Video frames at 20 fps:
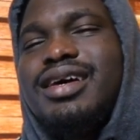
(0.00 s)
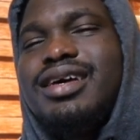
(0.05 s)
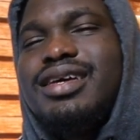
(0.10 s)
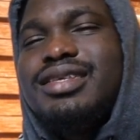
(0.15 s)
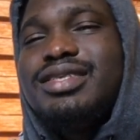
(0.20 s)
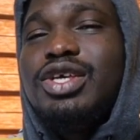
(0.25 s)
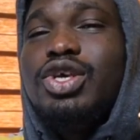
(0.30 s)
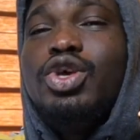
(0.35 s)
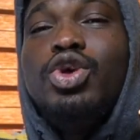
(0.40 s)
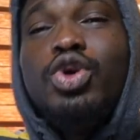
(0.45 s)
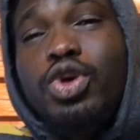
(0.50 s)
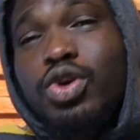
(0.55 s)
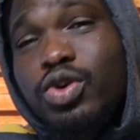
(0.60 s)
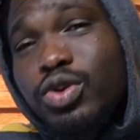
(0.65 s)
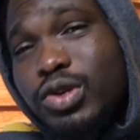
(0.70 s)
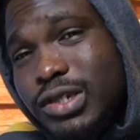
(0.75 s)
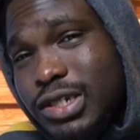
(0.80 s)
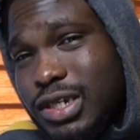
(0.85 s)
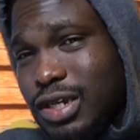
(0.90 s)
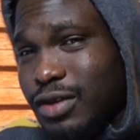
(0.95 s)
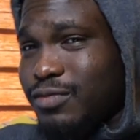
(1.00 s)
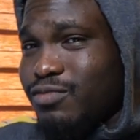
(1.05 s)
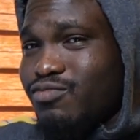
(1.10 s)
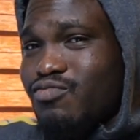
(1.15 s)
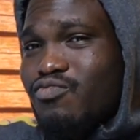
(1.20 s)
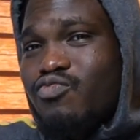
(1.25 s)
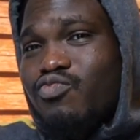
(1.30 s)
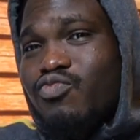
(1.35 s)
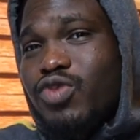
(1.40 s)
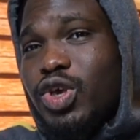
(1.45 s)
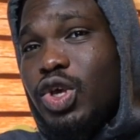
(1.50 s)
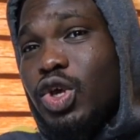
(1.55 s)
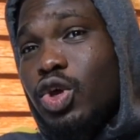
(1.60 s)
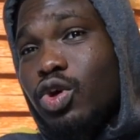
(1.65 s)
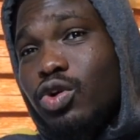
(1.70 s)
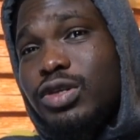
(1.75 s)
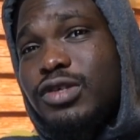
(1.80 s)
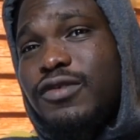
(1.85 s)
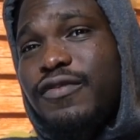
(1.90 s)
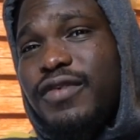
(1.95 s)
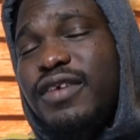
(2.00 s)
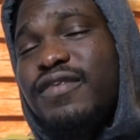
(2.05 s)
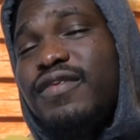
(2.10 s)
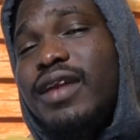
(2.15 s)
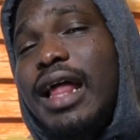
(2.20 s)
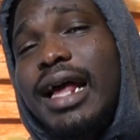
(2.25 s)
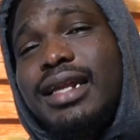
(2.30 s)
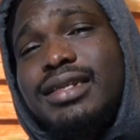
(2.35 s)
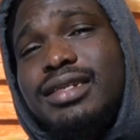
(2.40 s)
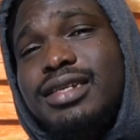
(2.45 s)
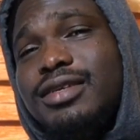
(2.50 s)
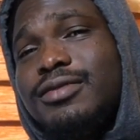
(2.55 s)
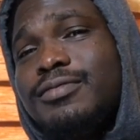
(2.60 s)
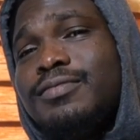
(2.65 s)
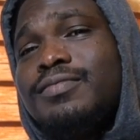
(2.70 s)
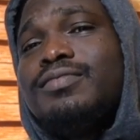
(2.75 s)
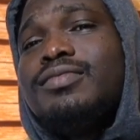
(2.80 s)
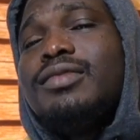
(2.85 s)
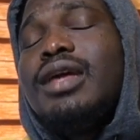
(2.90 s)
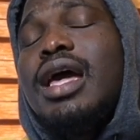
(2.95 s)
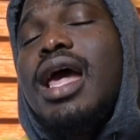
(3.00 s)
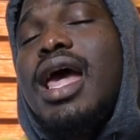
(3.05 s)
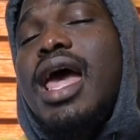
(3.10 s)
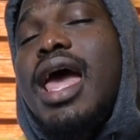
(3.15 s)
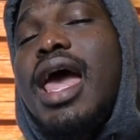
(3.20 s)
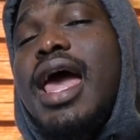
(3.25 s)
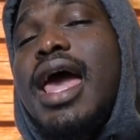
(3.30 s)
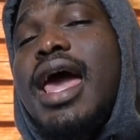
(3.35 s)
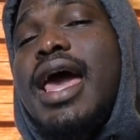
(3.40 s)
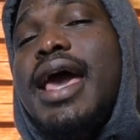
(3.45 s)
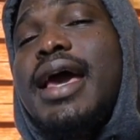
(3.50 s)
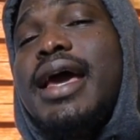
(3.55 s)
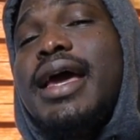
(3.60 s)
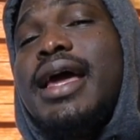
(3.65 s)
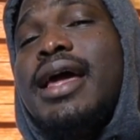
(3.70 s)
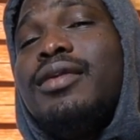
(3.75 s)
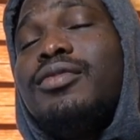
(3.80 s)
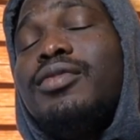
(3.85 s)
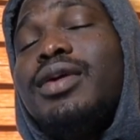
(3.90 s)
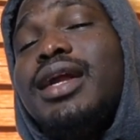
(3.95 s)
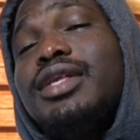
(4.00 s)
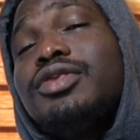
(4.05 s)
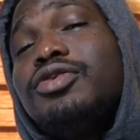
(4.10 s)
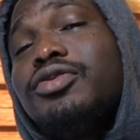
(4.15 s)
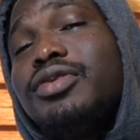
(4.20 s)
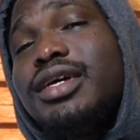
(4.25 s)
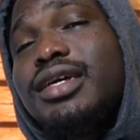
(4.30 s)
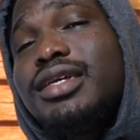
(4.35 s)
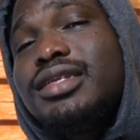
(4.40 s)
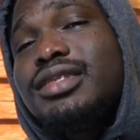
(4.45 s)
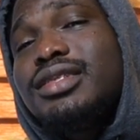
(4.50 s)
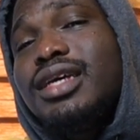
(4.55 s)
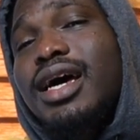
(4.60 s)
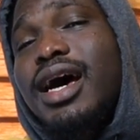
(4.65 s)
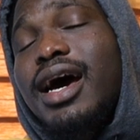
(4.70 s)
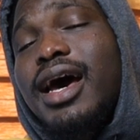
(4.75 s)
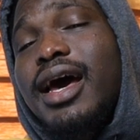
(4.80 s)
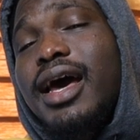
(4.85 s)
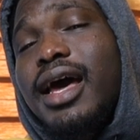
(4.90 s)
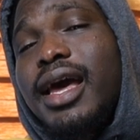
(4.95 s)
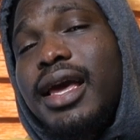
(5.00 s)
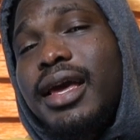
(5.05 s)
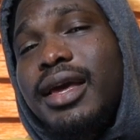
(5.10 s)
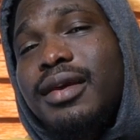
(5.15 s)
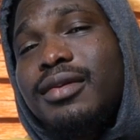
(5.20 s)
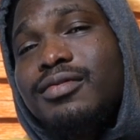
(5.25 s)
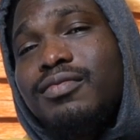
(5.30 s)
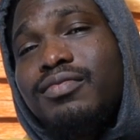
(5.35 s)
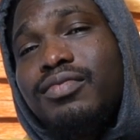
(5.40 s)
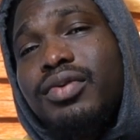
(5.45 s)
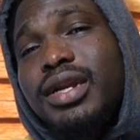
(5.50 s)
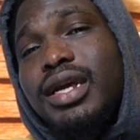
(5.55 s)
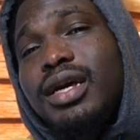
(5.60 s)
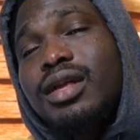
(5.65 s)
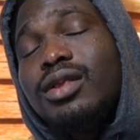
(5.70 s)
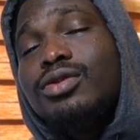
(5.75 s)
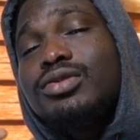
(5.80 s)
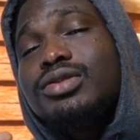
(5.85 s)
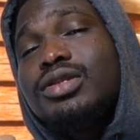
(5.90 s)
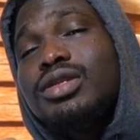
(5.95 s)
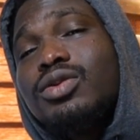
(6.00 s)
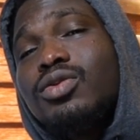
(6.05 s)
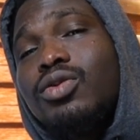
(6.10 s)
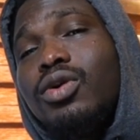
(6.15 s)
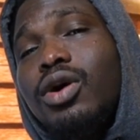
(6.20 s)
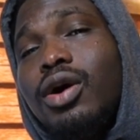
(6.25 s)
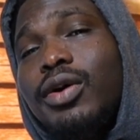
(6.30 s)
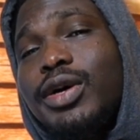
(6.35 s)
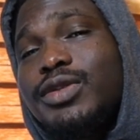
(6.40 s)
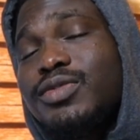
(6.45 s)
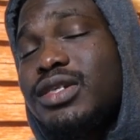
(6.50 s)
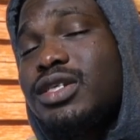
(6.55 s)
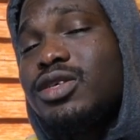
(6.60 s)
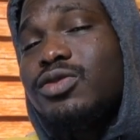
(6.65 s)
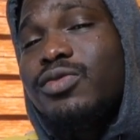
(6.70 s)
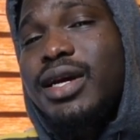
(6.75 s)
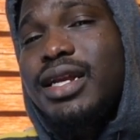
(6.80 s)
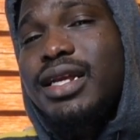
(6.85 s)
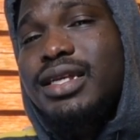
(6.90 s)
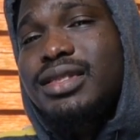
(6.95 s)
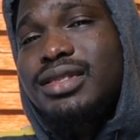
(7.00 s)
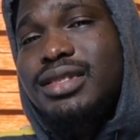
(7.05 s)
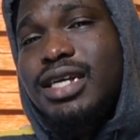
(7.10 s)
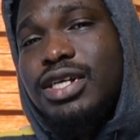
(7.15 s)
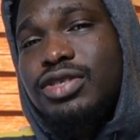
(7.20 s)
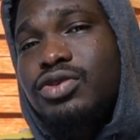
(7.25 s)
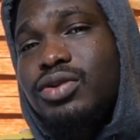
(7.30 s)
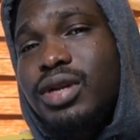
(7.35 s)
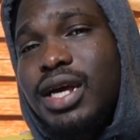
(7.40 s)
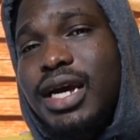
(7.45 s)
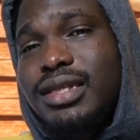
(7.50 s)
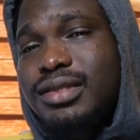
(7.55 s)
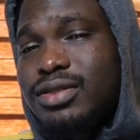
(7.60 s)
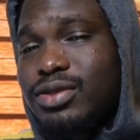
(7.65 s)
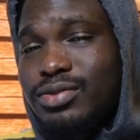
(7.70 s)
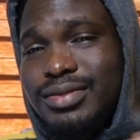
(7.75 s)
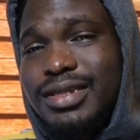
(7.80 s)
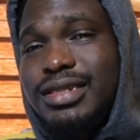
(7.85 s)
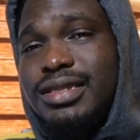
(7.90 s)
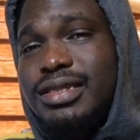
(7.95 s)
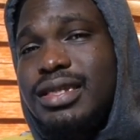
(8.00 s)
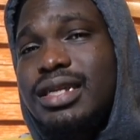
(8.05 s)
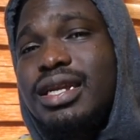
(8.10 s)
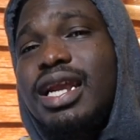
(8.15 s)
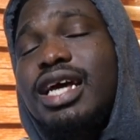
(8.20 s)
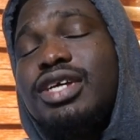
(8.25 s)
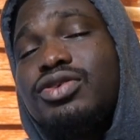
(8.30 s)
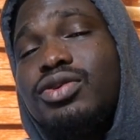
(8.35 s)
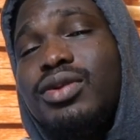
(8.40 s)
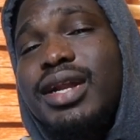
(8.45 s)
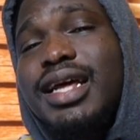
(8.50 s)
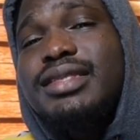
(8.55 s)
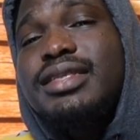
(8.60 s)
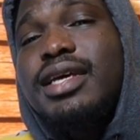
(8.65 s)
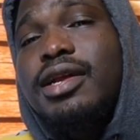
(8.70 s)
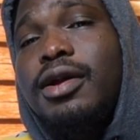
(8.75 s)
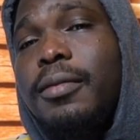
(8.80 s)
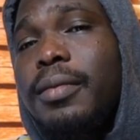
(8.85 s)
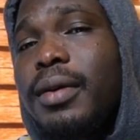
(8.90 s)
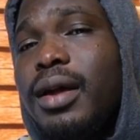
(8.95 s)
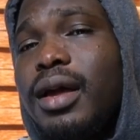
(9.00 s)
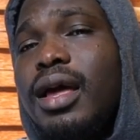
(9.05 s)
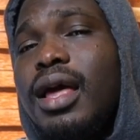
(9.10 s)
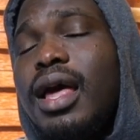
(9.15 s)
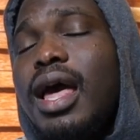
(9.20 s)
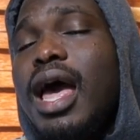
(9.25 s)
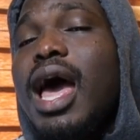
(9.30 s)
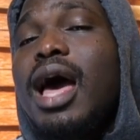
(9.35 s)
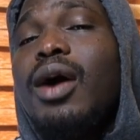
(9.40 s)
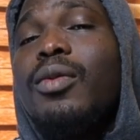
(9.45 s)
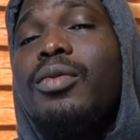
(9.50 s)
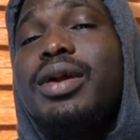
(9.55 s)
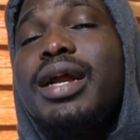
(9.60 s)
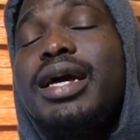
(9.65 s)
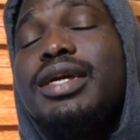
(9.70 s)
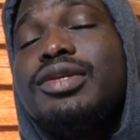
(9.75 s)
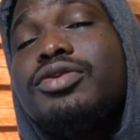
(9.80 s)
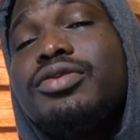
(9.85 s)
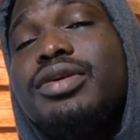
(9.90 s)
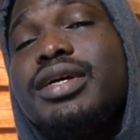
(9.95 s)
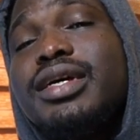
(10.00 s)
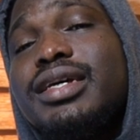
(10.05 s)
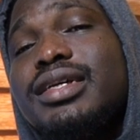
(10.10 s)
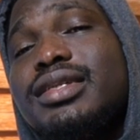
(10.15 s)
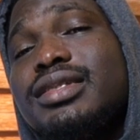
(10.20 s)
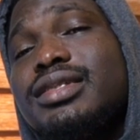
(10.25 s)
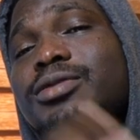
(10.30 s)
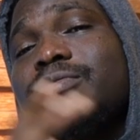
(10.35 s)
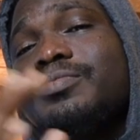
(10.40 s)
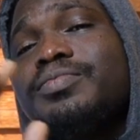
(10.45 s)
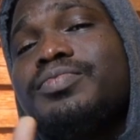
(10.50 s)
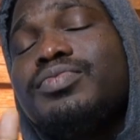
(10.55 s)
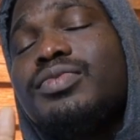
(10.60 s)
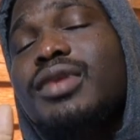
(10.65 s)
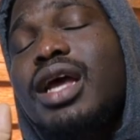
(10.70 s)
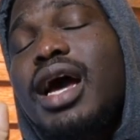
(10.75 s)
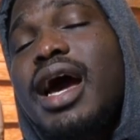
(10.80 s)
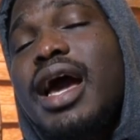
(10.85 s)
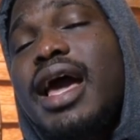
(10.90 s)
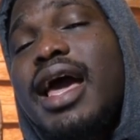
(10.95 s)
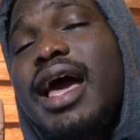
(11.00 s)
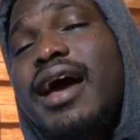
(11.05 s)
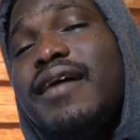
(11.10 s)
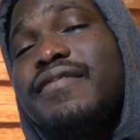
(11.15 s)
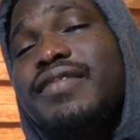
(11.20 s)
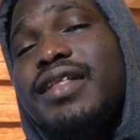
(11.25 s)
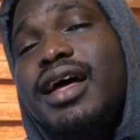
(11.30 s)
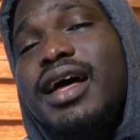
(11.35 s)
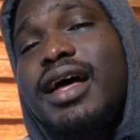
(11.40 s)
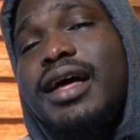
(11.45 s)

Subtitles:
it's a huge V flat, and what I do is I put it close to the wall, especially when it's natural light. So this is a natural light setup, and what I do is I have